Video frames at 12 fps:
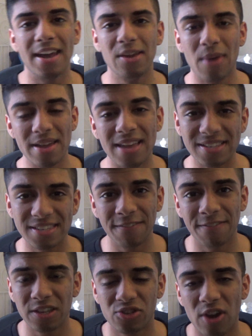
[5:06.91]
Anyway, that's
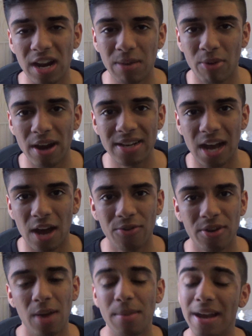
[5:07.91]
it for the trailer
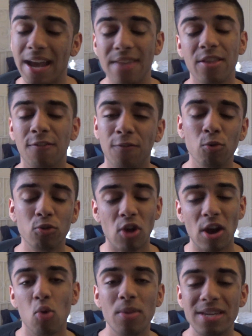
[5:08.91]
breakdown. Again, the full
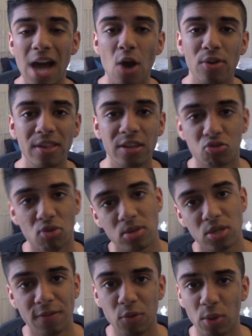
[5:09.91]
trailer will be down in the
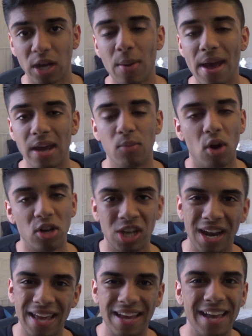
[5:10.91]
description, so if you want to go ahead and
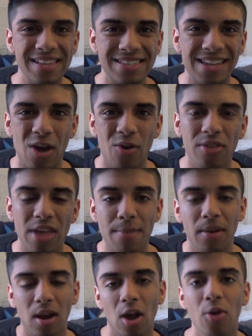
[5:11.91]
watch it, link is down
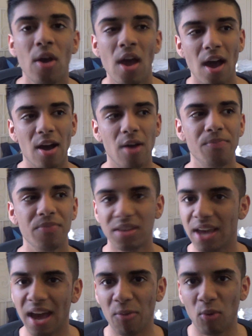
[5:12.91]
there below.
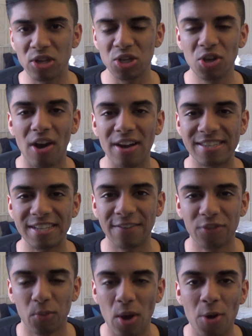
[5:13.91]
Yeah, what do you guys
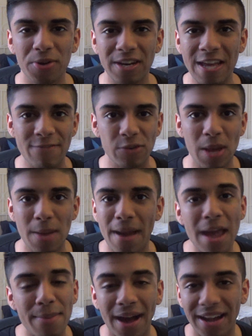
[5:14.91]
think of the world in Need for Speed
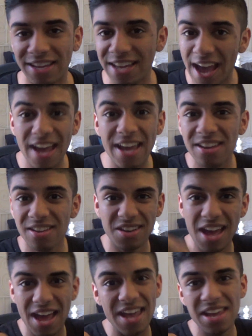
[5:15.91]
Payback? Yay?
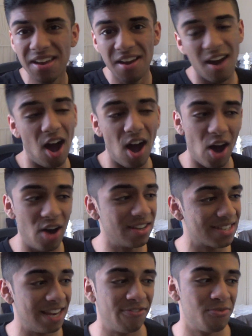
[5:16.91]
Nay?
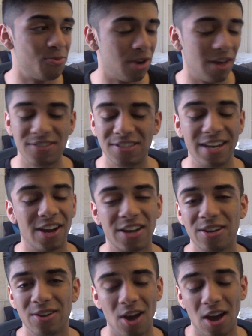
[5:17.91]
Honestly, from all I've seen,
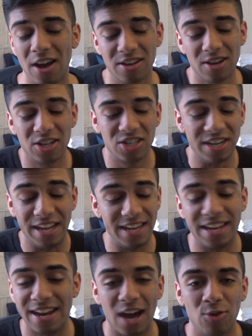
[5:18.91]
I just
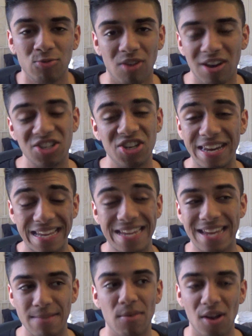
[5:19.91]
need it now. I just
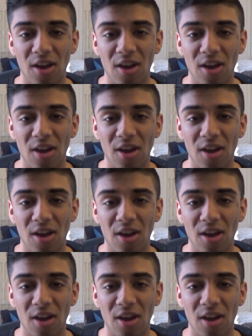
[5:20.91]
need it in my